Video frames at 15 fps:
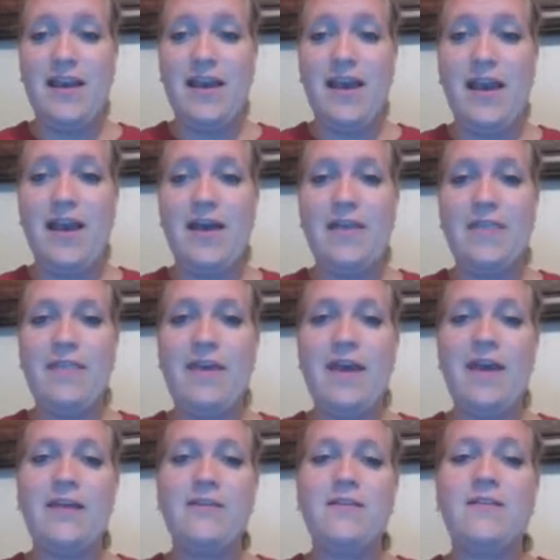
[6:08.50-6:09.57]
And
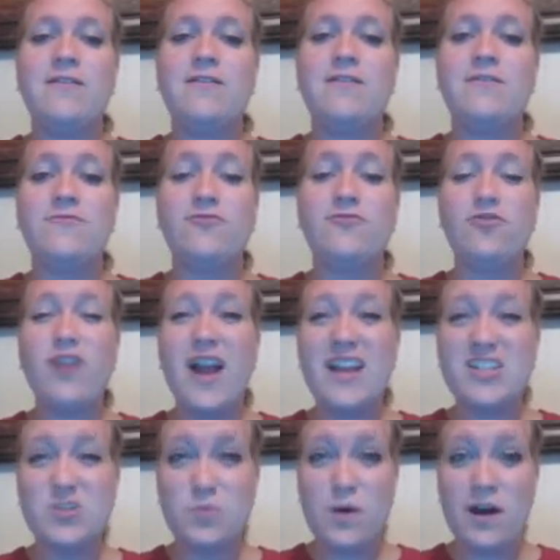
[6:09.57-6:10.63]
then
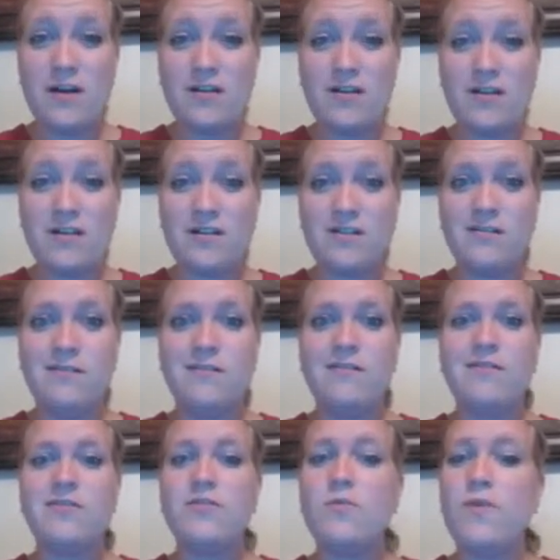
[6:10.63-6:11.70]
fresh water,
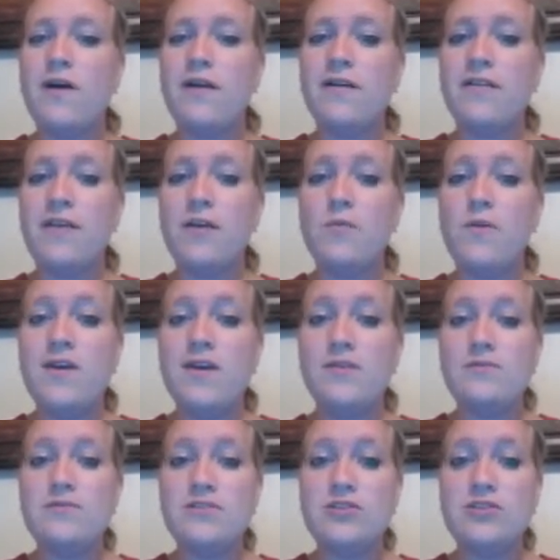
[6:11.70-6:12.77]
the water that we
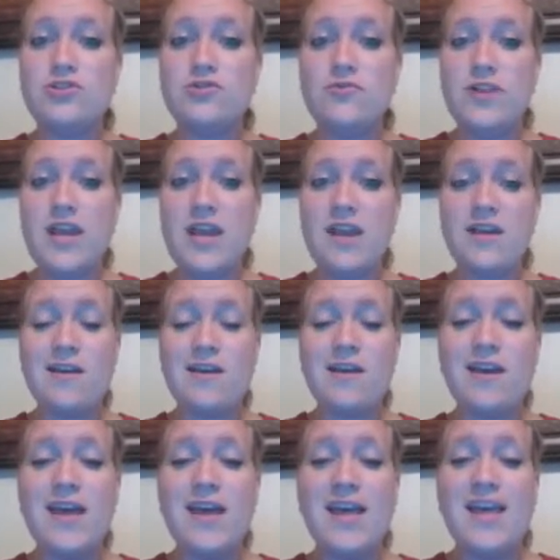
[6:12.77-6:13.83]
use to drink,
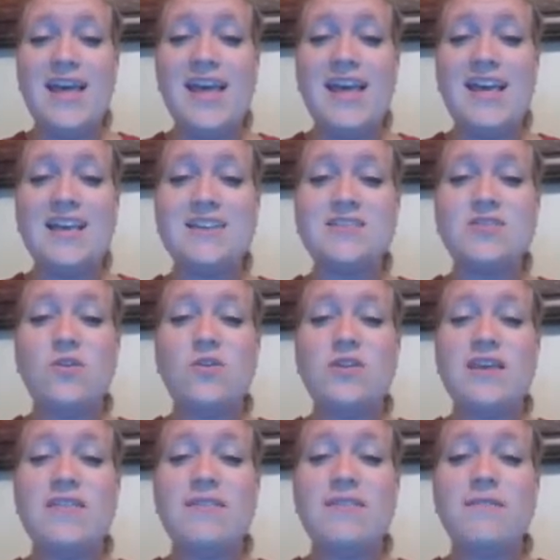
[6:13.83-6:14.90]
is
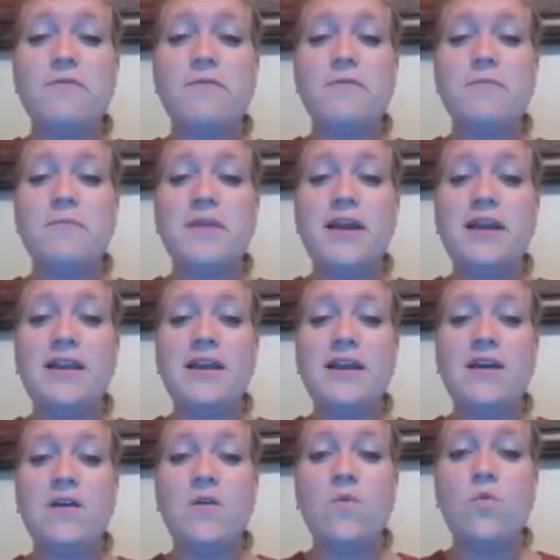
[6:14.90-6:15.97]
only the
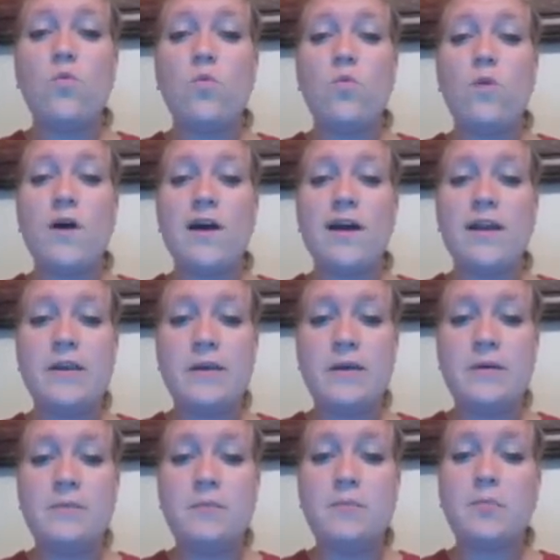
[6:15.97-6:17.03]
remaining
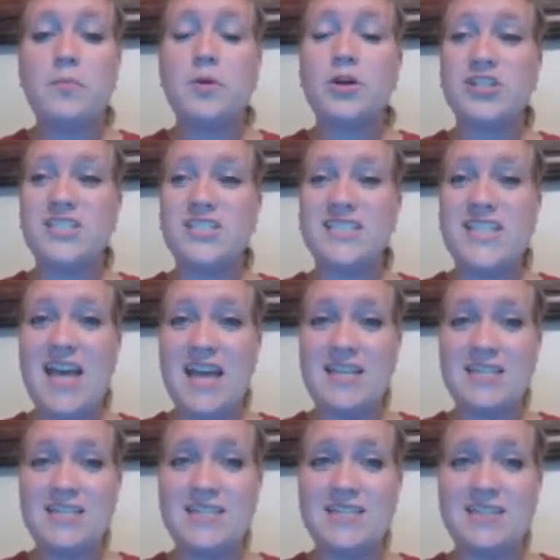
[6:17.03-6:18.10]

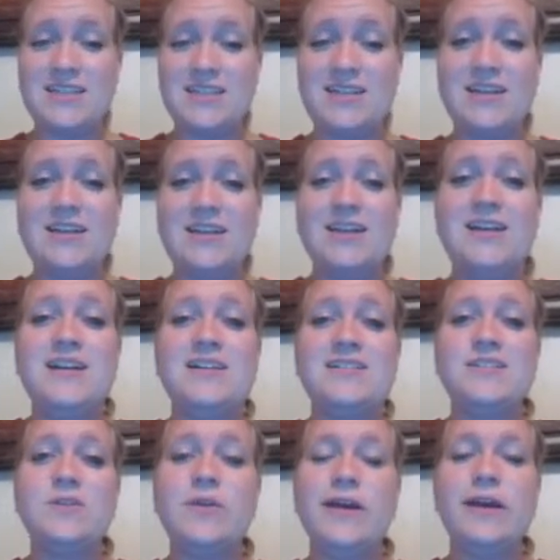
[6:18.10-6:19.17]
1%.
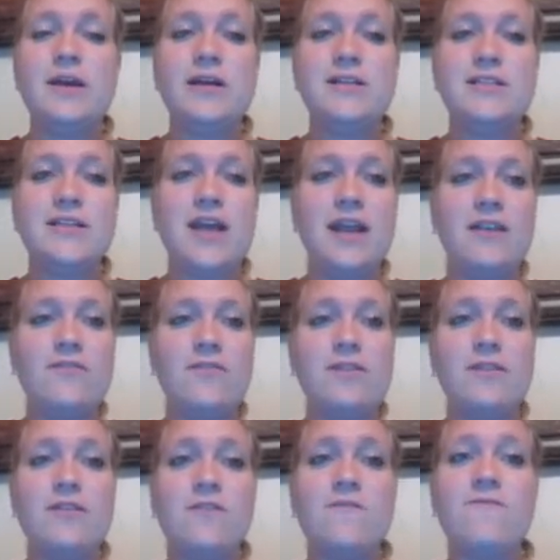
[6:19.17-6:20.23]
So here's kind of a
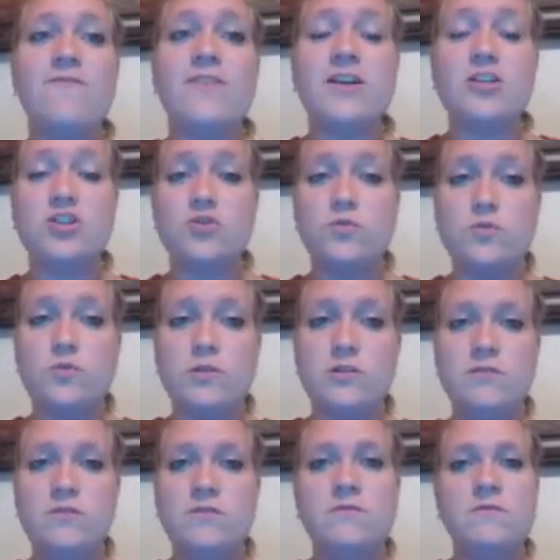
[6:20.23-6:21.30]
little
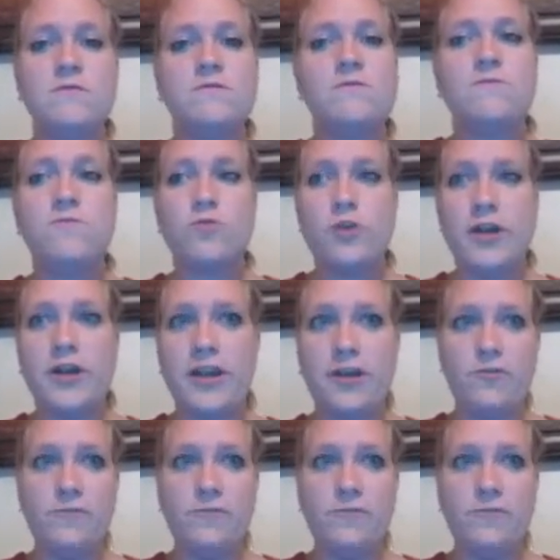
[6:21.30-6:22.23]
visual for you.